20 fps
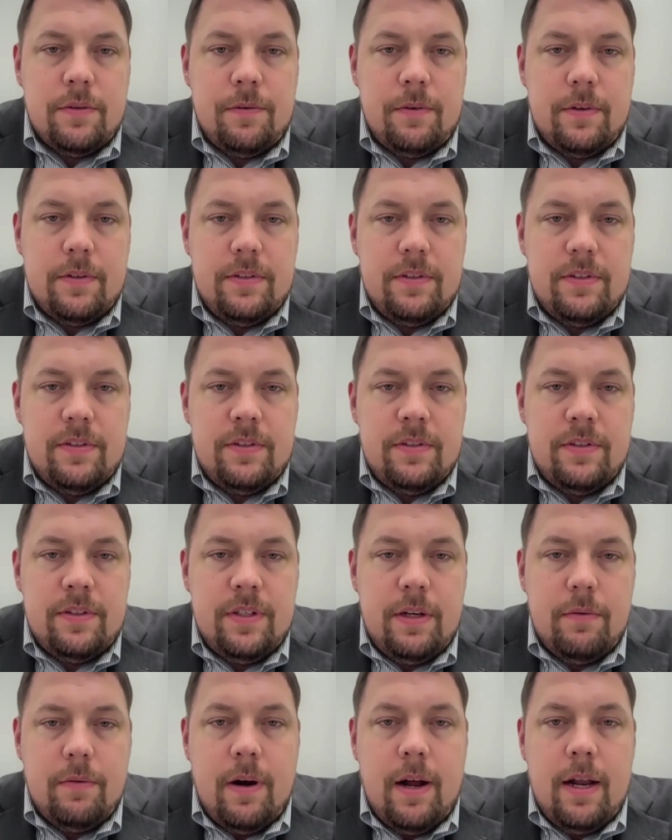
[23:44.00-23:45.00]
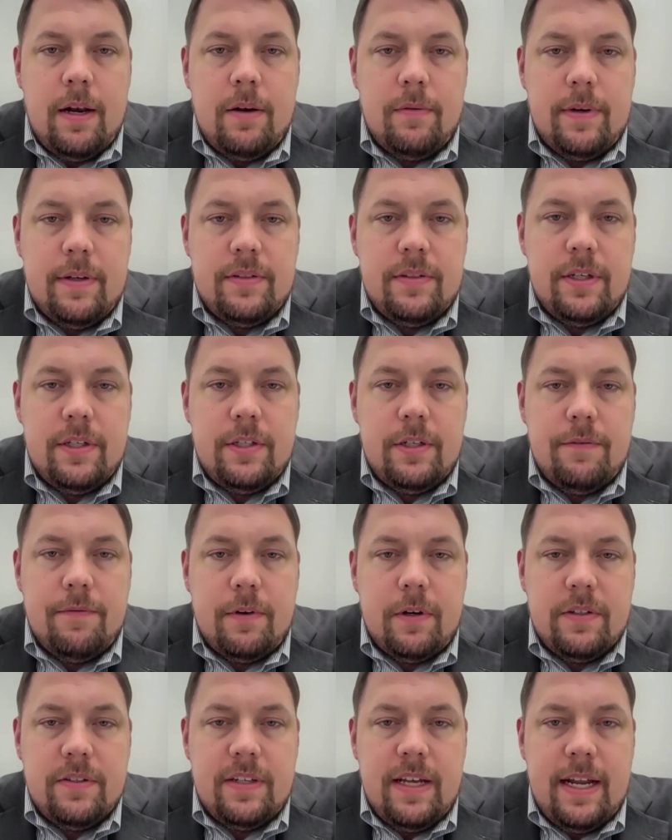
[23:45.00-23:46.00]
for Resistance in Iran, Reza
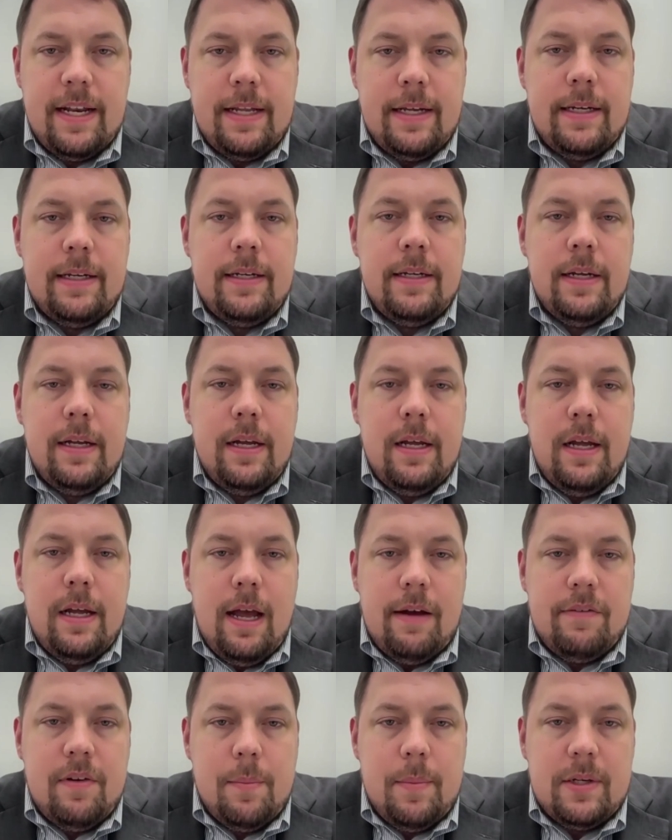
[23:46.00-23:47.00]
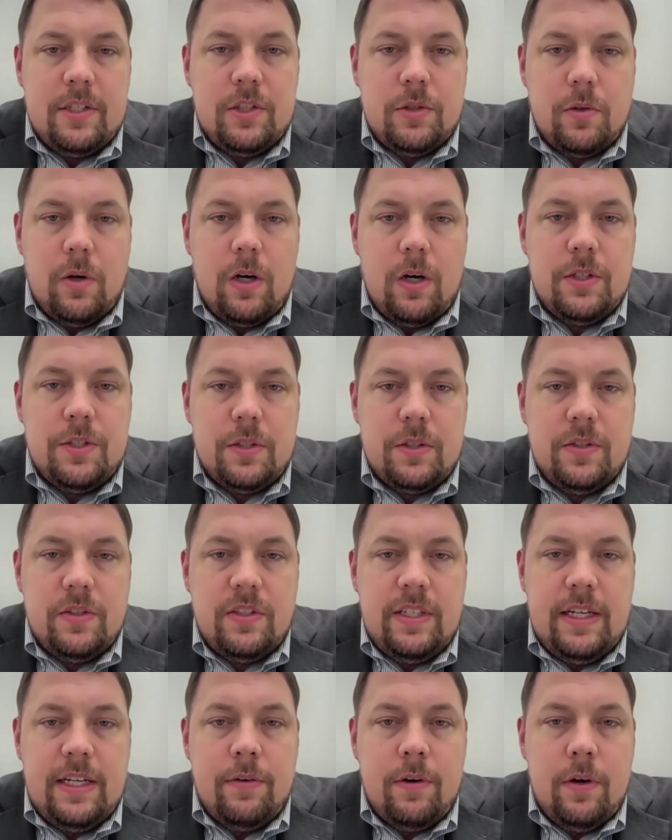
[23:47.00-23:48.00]
Jafarzadeh, of a much larger
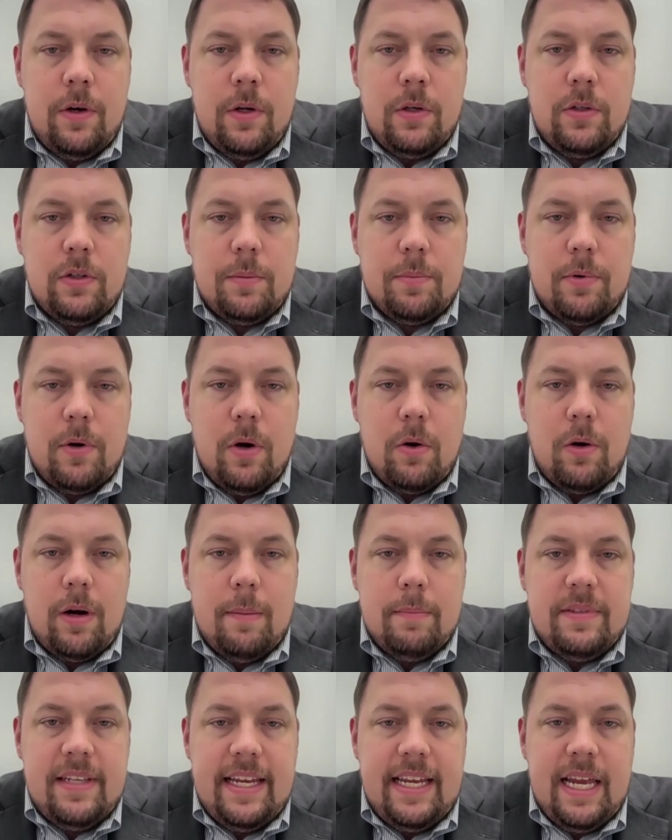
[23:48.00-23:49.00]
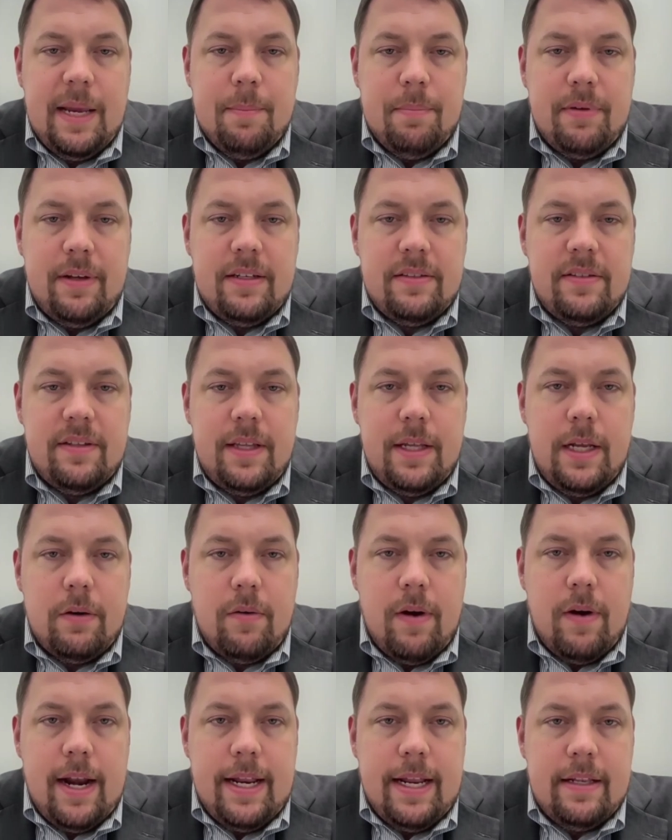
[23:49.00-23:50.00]
secret nuclear program taking place in the
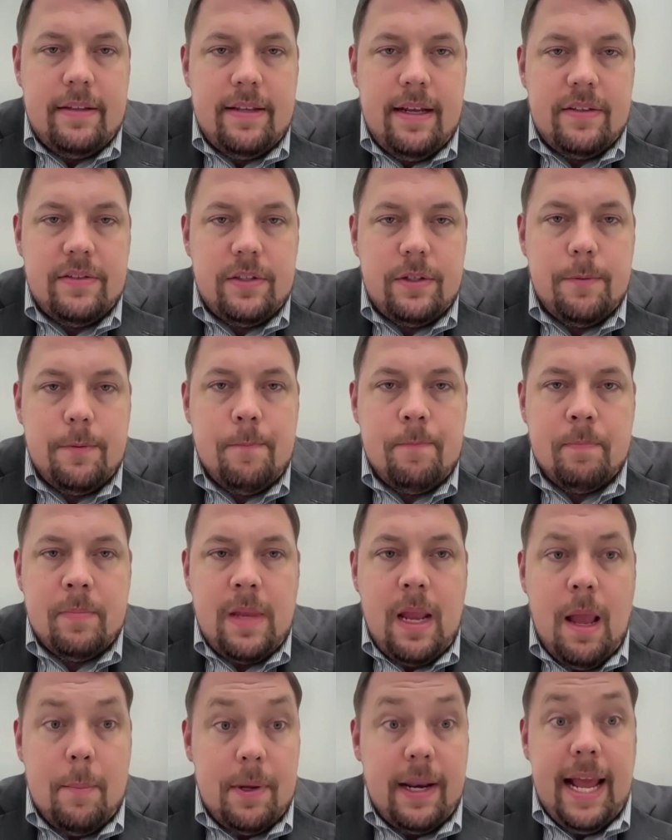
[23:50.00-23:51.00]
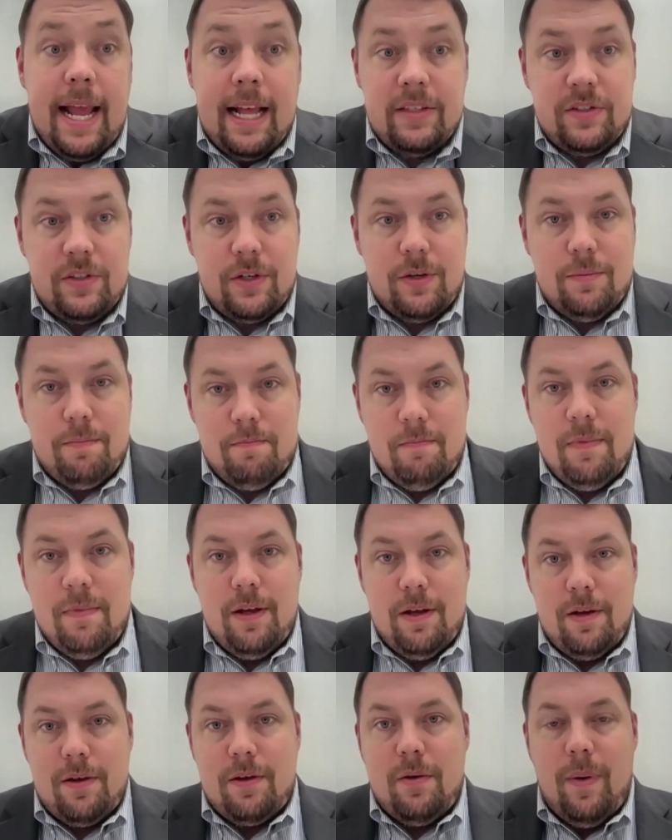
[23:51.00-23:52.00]
Iranian desert? I'm going to answer
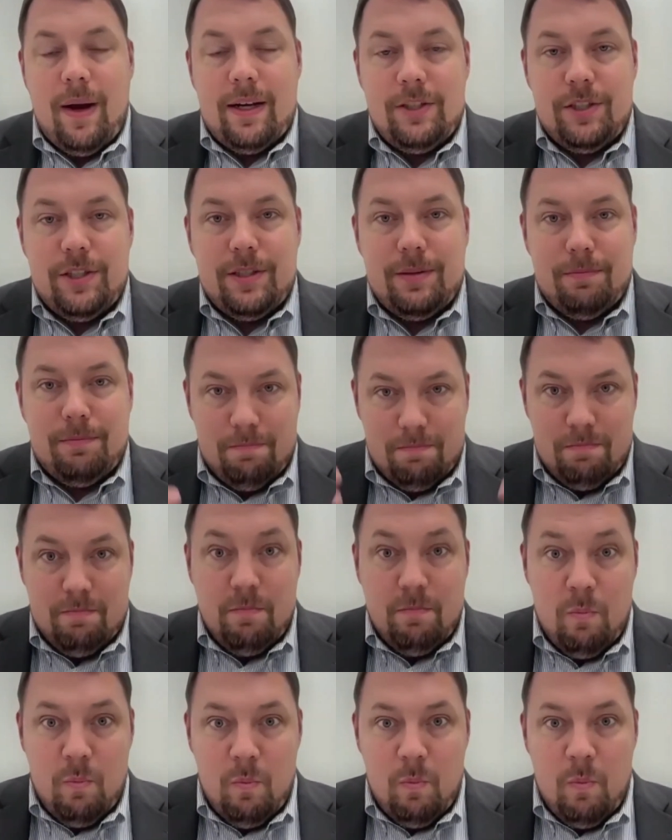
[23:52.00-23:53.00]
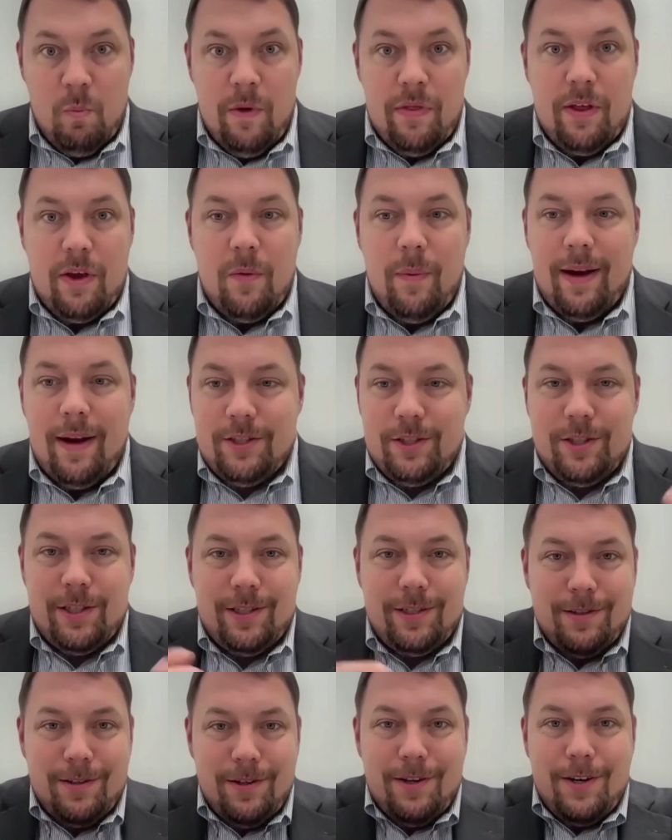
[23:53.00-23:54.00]
the question with a
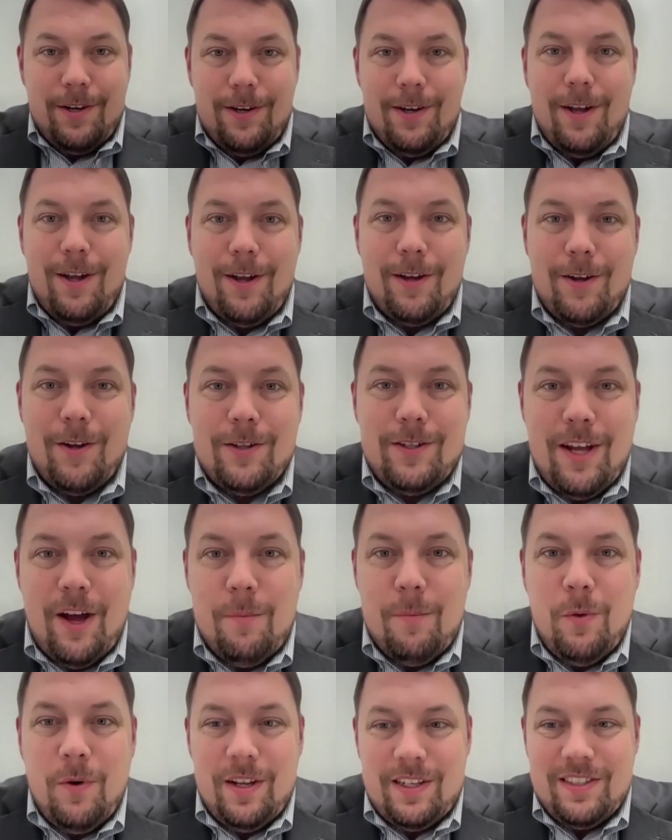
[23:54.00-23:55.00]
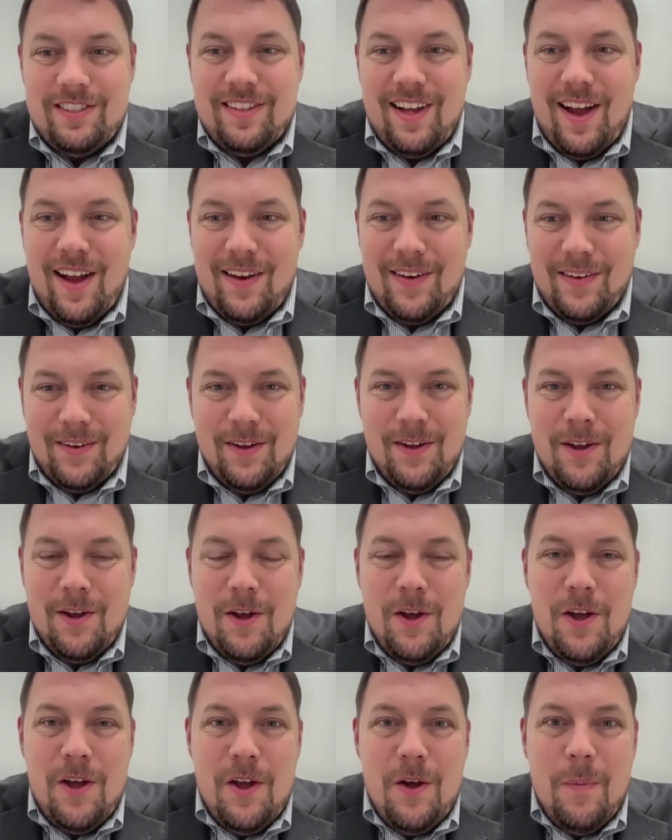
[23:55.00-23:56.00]
question, good Talmudic style,
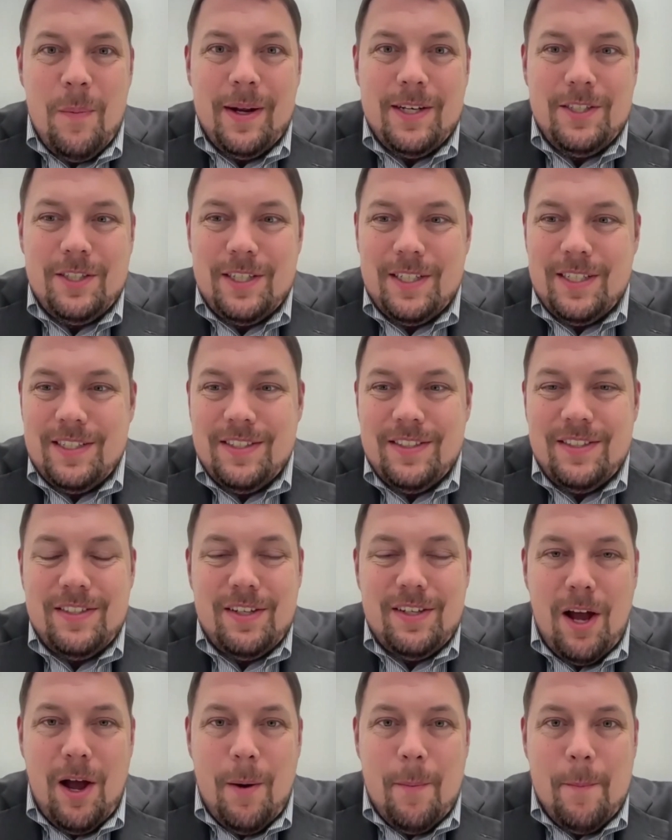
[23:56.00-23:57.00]
which is,